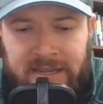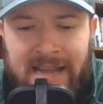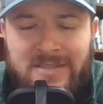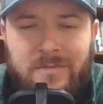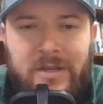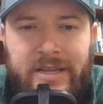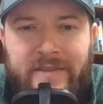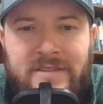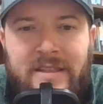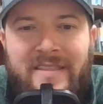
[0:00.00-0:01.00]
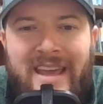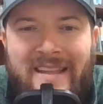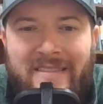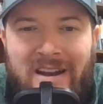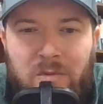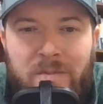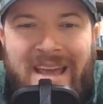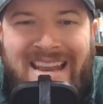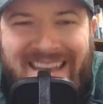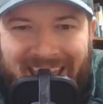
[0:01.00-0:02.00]
Kayser believes that there will
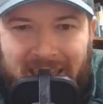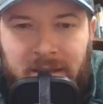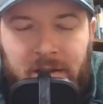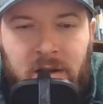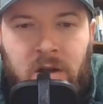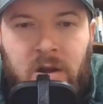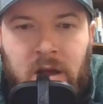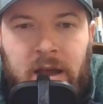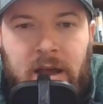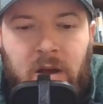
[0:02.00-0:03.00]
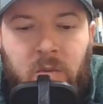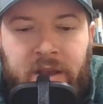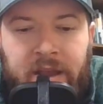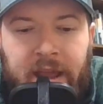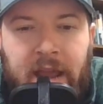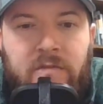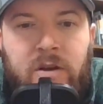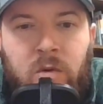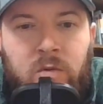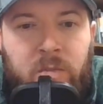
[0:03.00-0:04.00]
be a day when
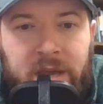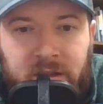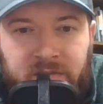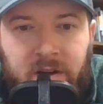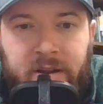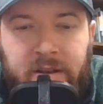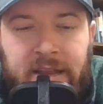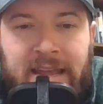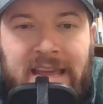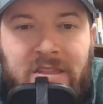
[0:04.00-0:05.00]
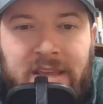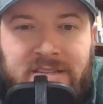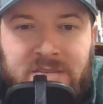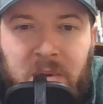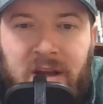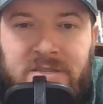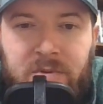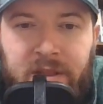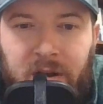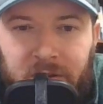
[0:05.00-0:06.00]
everyone will be converted. And he thinks it's
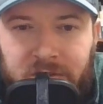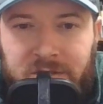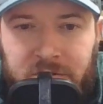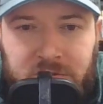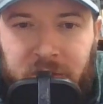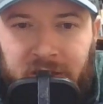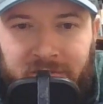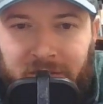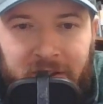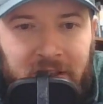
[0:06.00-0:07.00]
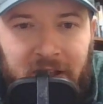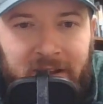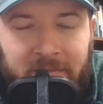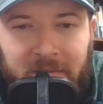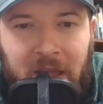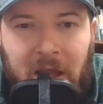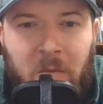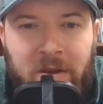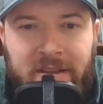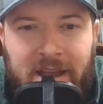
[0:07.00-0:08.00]
possible that all the Jews will be converted, like, at
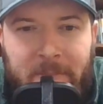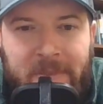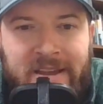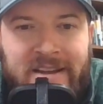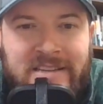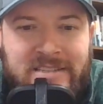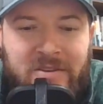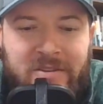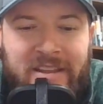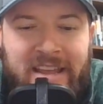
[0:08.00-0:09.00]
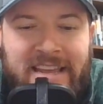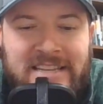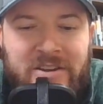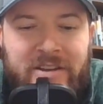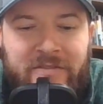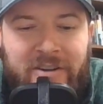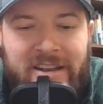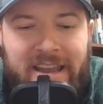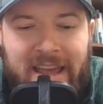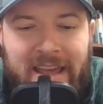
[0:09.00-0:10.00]
one time. So he's looking for
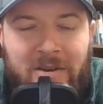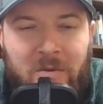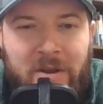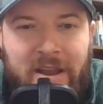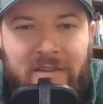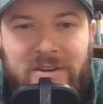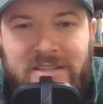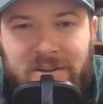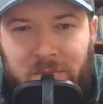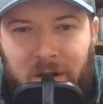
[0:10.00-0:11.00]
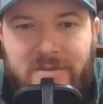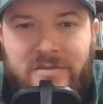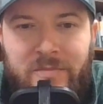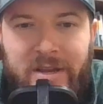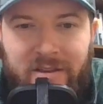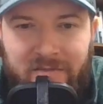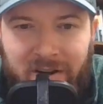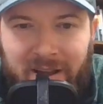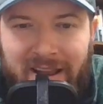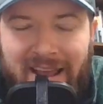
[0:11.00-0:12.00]
a day when every single person will be
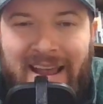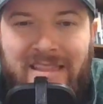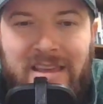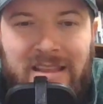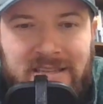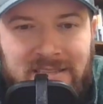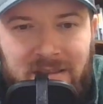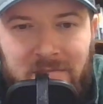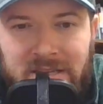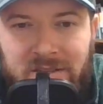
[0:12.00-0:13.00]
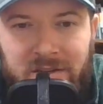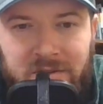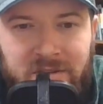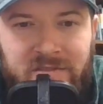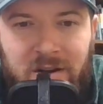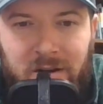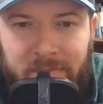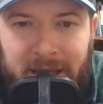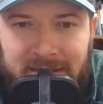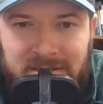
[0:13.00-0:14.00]
converted. And I think this is a misuse of
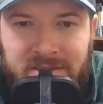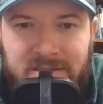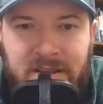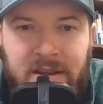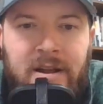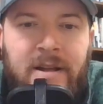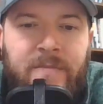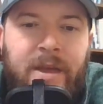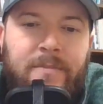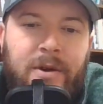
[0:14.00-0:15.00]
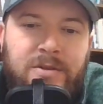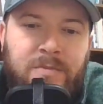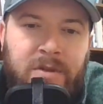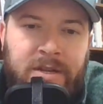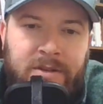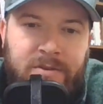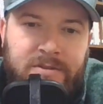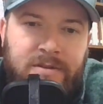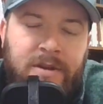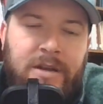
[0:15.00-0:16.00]
certain passages that
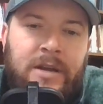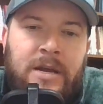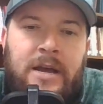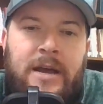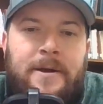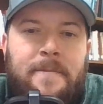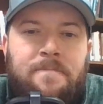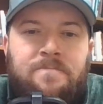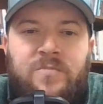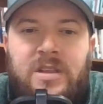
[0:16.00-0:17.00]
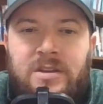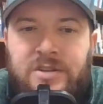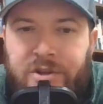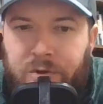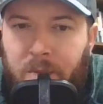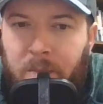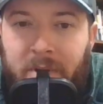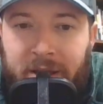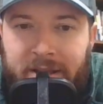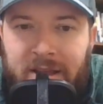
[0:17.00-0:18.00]
postmillennials do.
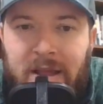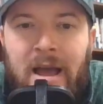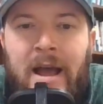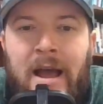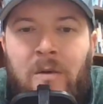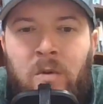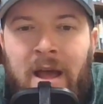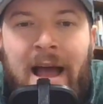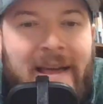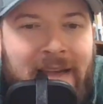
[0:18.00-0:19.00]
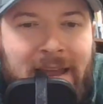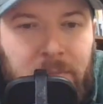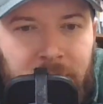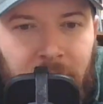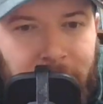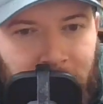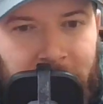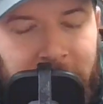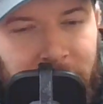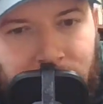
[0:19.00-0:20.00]
But I want to highlight a
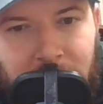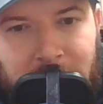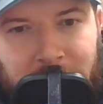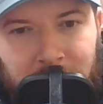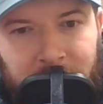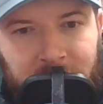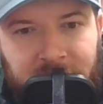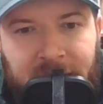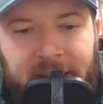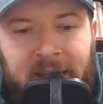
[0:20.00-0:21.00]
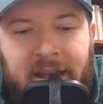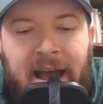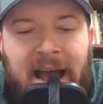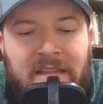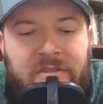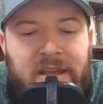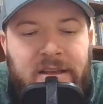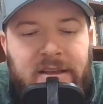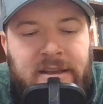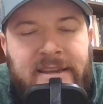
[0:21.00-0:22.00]
point and a problem that I
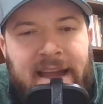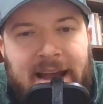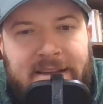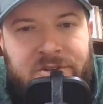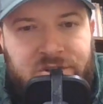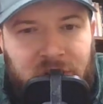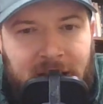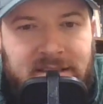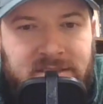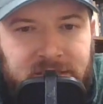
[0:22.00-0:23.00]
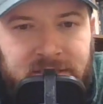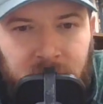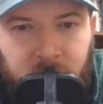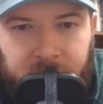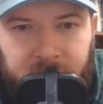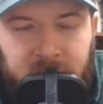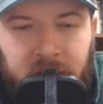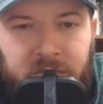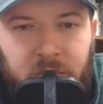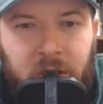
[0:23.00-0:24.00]
think Kayser tries to deal with.
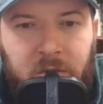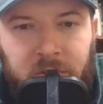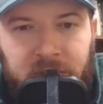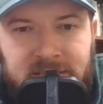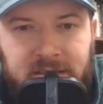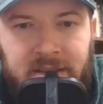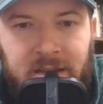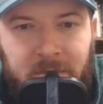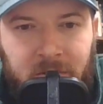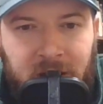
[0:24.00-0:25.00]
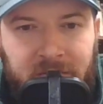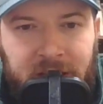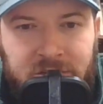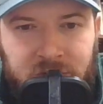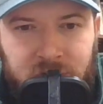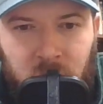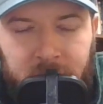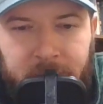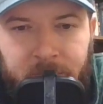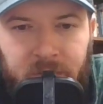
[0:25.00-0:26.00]
If you'll go listen to him in Revelation
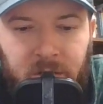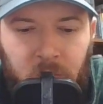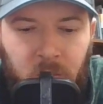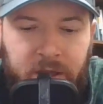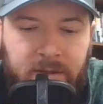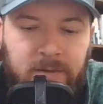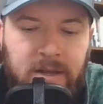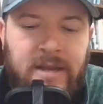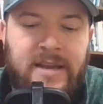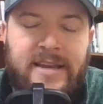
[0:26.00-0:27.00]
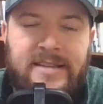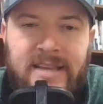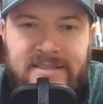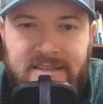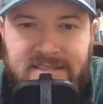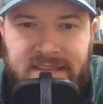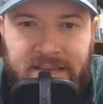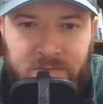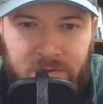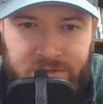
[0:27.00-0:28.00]
20, when it says the
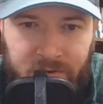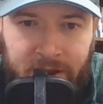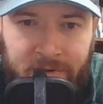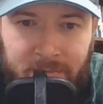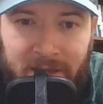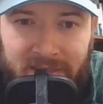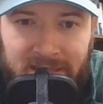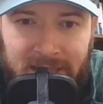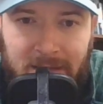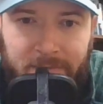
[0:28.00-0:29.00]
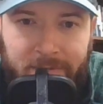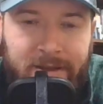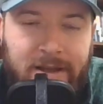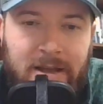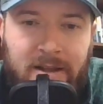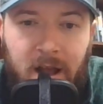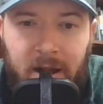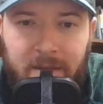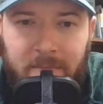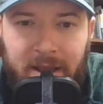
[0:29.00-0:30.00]
saints were surrounded by the camp,
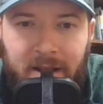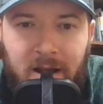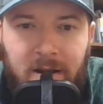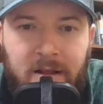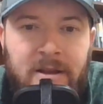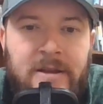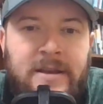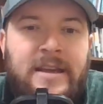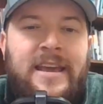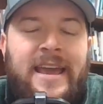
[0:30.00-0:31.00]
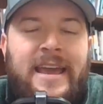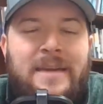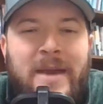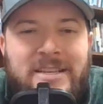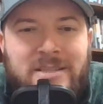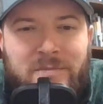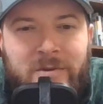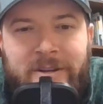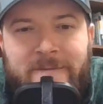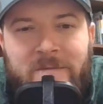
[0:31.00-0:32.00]
Gog and Magog, he makes a
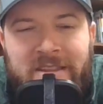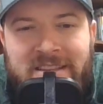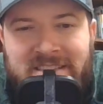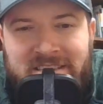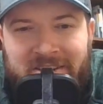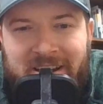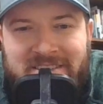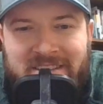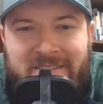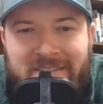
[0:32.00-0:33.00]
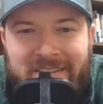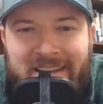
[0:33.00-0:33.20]
point, and this is interesting.